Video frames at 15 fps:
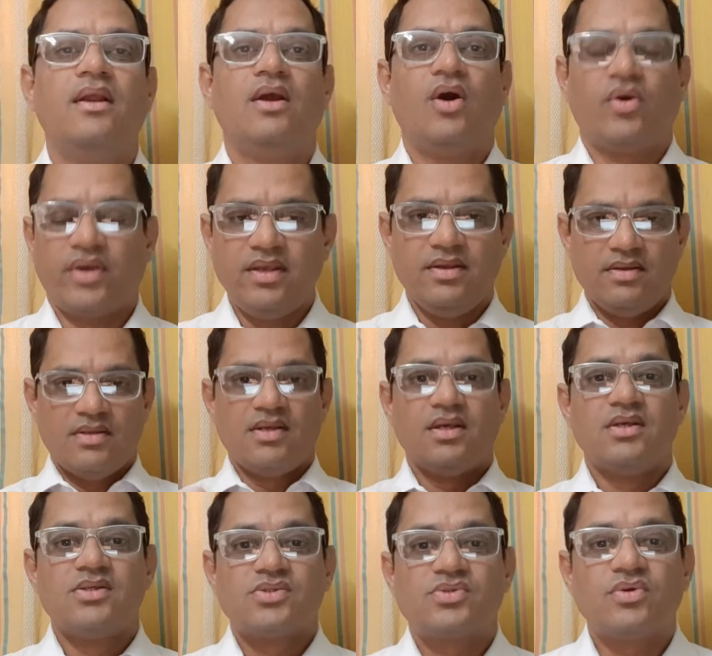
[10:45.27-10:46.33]
Okay,
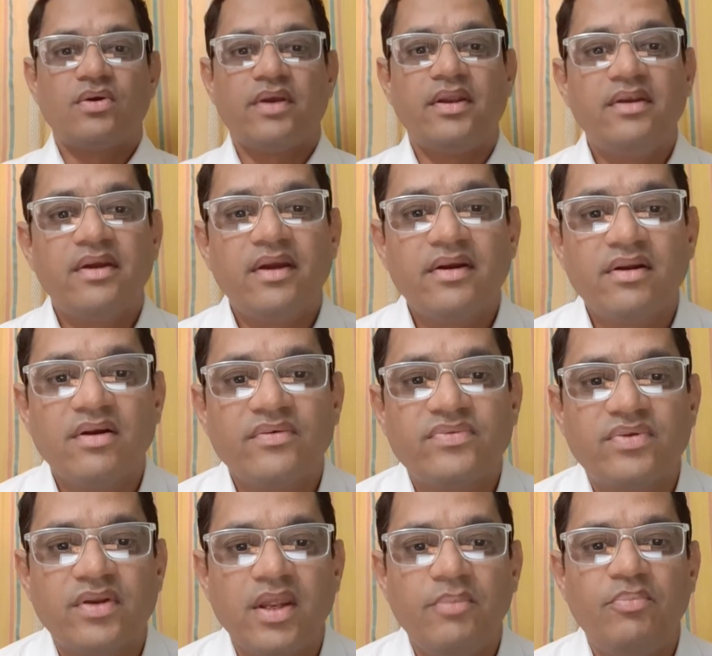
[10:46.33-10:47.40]
so indicator of
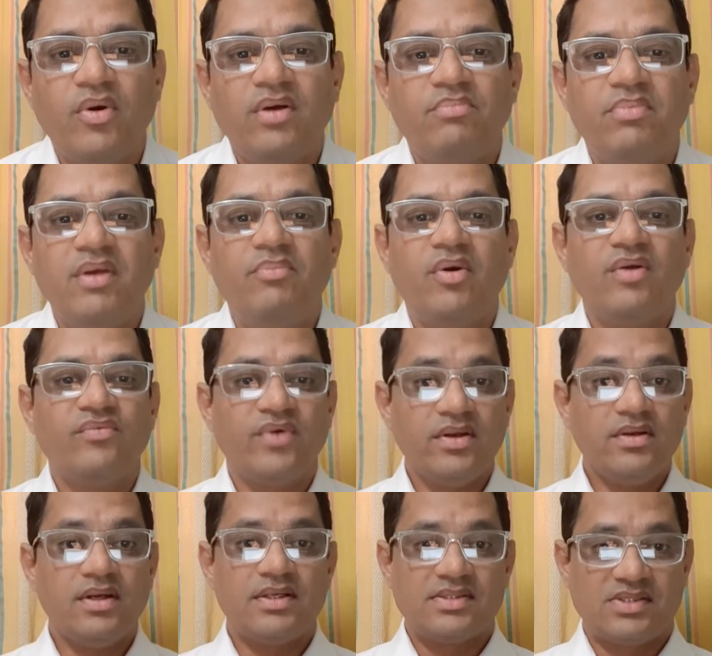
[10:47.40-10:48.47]

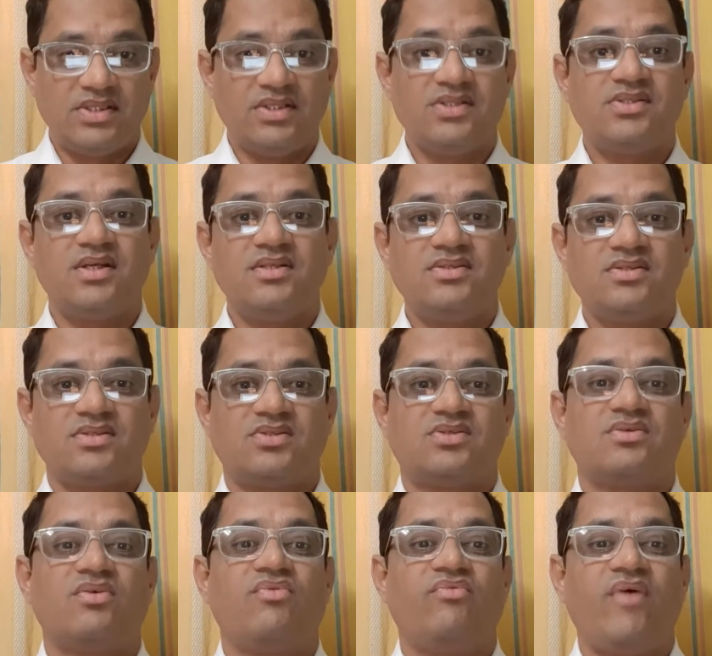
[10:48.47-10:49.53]
3.B.1, citizens
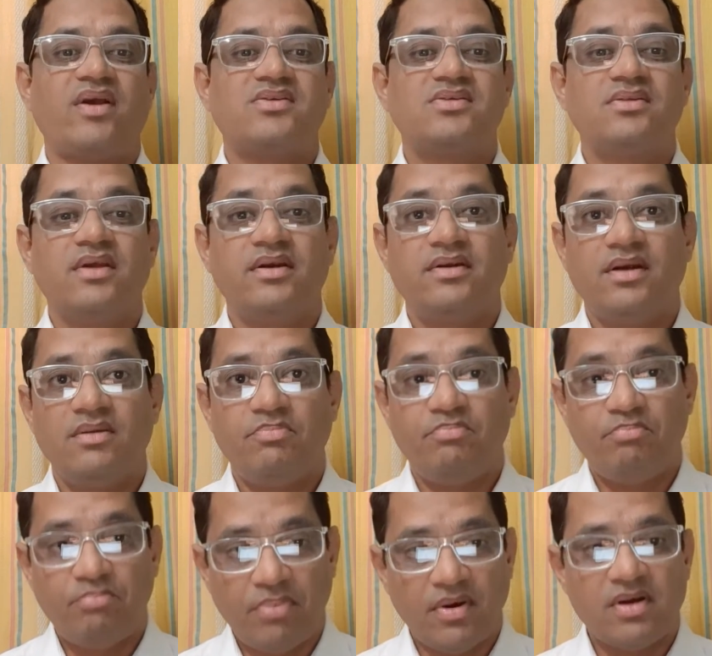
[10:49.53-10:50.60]
vaccinated
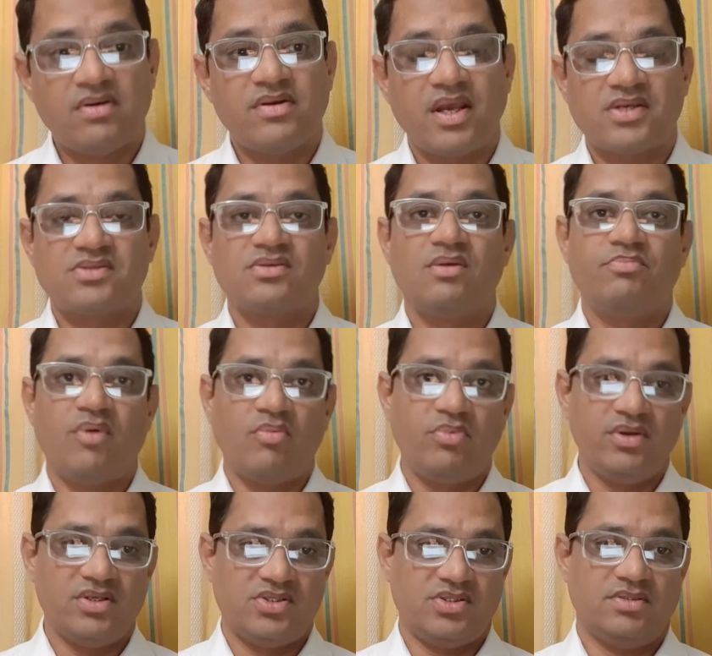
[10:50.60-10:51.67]
per national
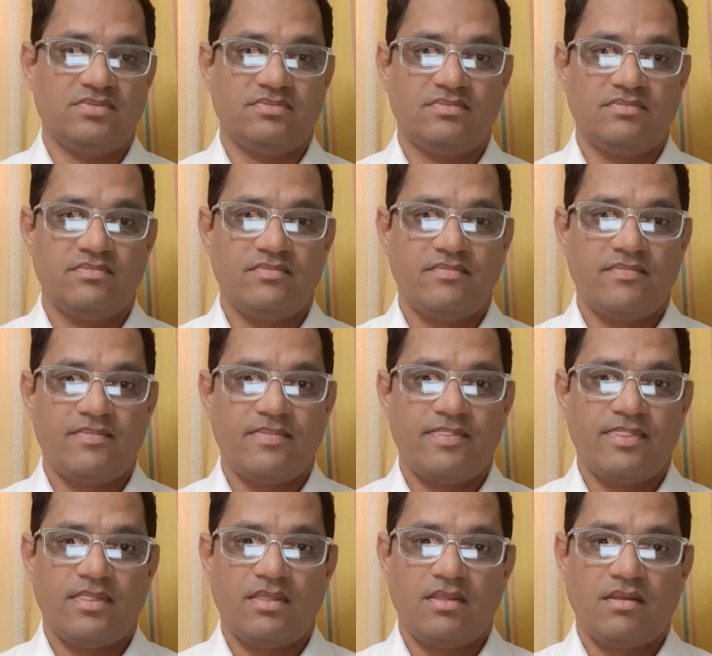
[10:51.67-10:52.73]
population.
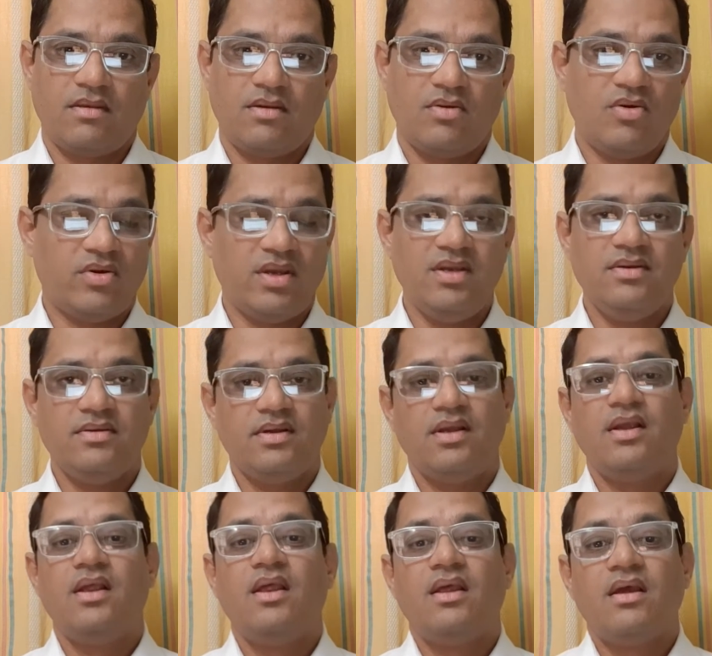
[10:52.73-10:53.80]
Okay,
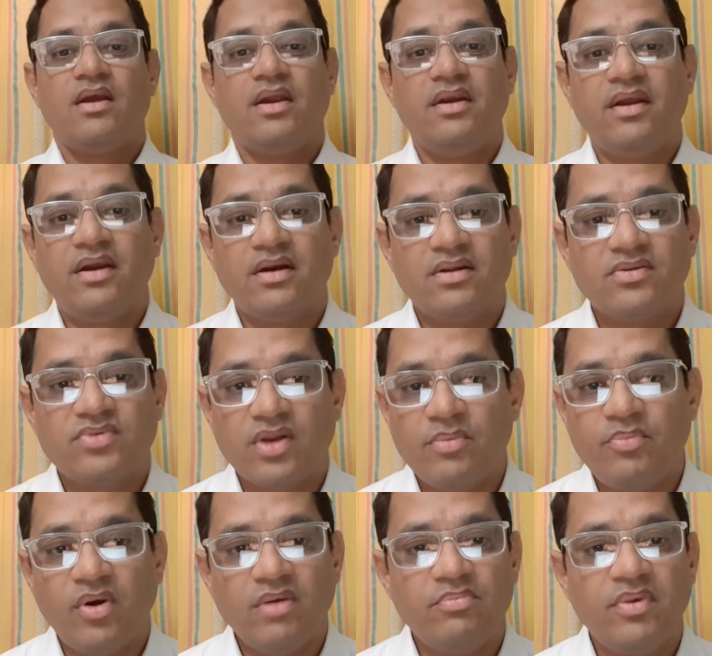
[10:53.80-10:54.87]
indicator
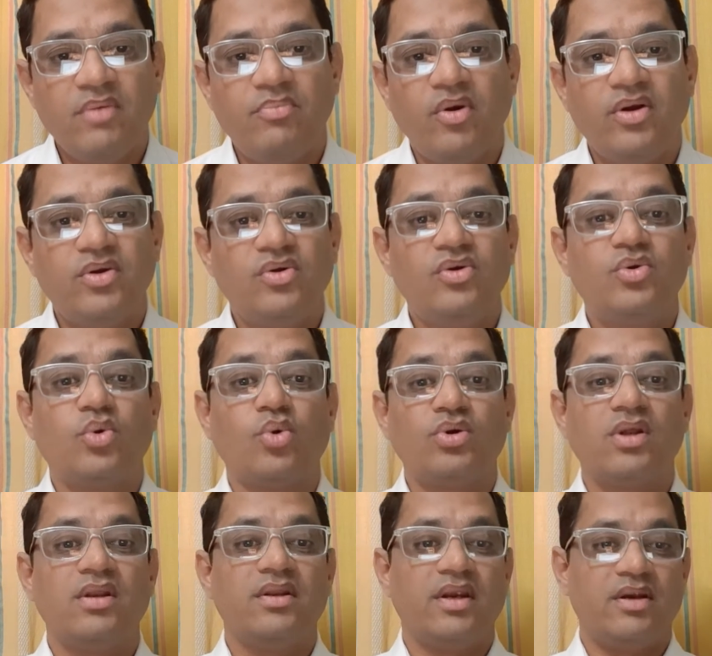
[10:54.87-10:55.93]
3.B.2,
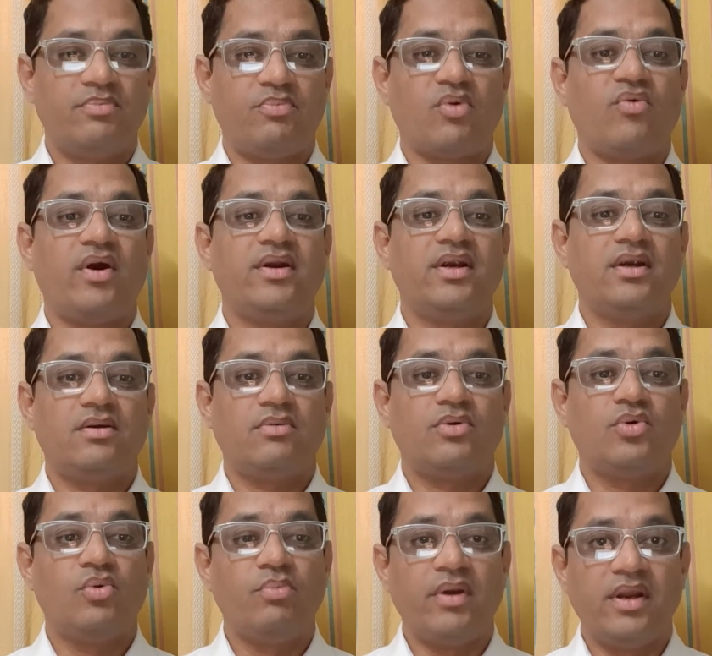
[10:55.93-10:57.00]
total net provided
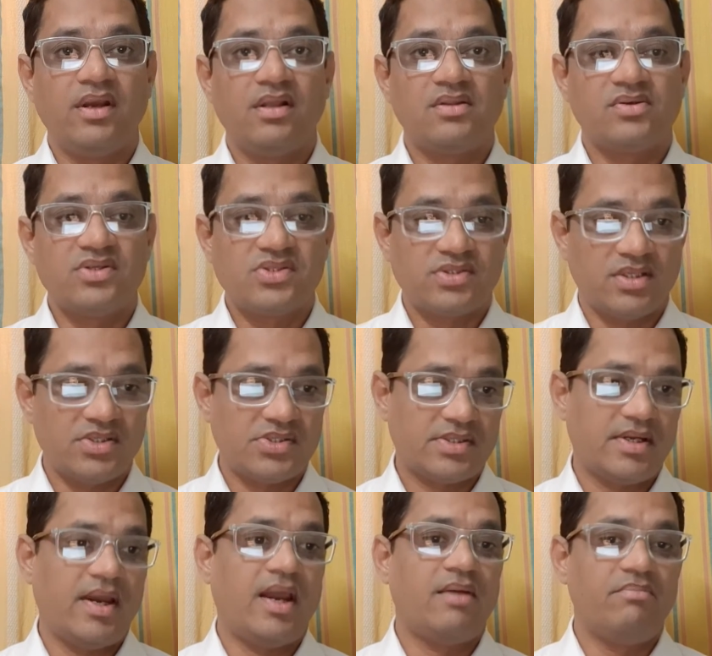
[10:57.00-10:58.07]
to medical research
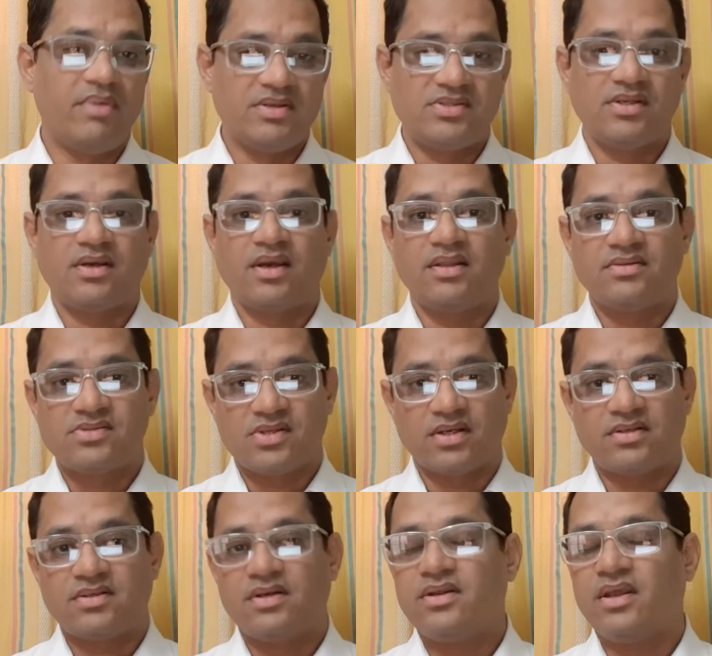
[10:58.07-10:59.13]
and basic health
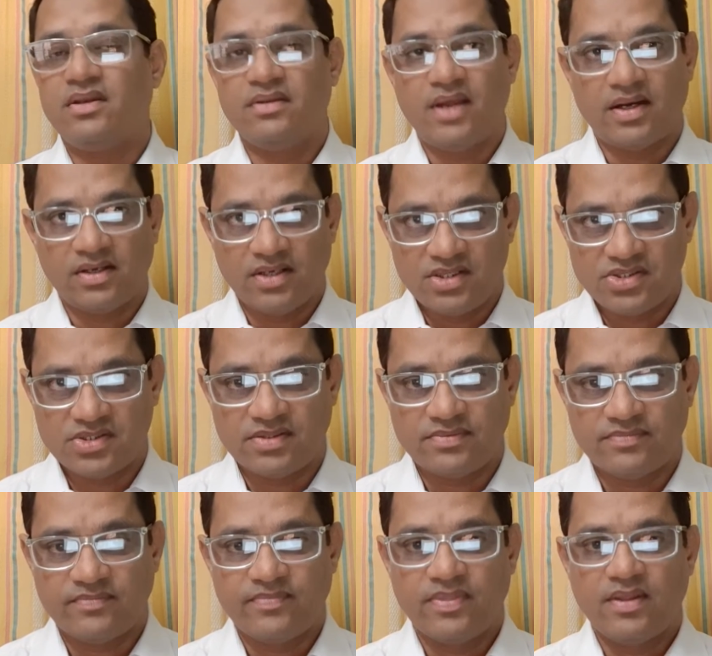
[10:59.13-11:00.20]
sector in that nation.
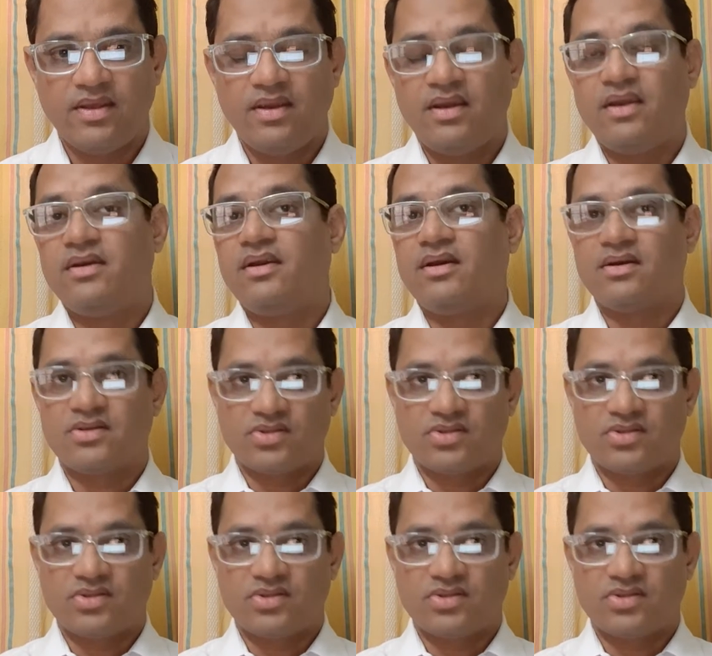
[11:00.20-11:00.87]
Indicator